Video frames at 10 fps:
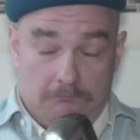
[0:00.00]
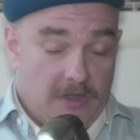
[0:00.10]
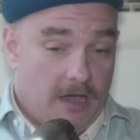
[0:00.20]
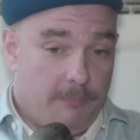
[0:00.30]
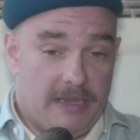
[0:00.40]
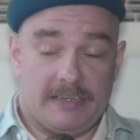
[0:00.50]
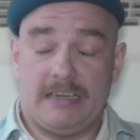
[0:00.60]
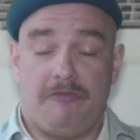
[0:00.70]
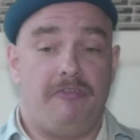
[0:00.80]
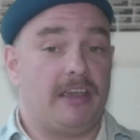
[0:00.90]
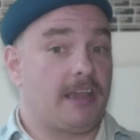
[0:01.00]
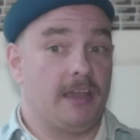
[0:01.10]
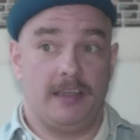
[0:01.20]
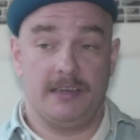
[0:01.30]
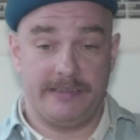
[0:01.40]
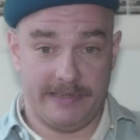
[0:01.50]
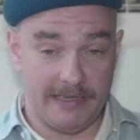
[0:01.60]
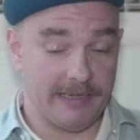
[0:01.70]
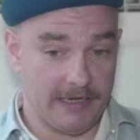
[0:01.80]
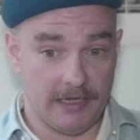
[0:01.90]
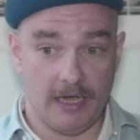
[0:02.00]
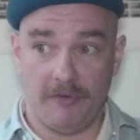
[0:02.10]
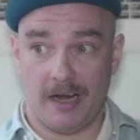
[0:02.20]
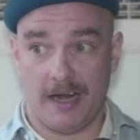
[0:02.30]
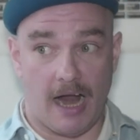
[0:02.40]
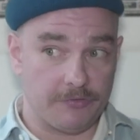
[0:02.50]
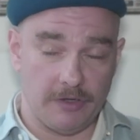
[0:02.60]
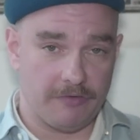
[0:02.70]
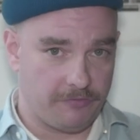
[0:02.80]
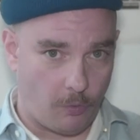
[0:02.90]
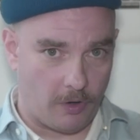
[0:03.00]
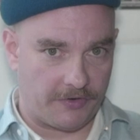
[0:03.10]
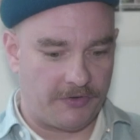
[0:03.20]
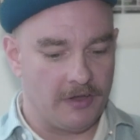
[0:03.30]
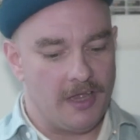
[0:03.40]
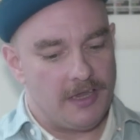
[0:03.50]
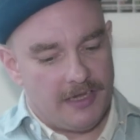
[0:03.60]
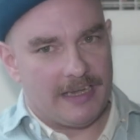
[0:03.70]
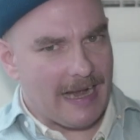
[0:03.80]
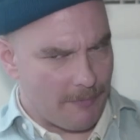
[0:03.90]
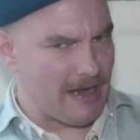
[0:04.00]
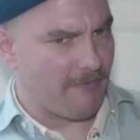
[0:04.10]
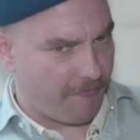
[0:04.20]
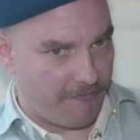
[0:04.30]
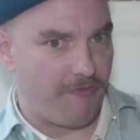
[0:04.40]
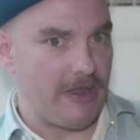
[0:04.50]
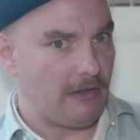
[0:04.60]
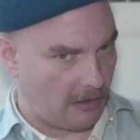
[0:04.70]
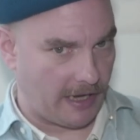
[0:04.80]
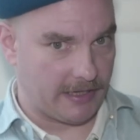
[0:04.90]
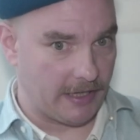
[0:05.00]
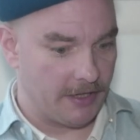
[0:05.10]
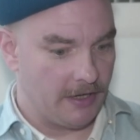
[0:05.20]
a beatific deity, of a godly force, you got to make them feel like it.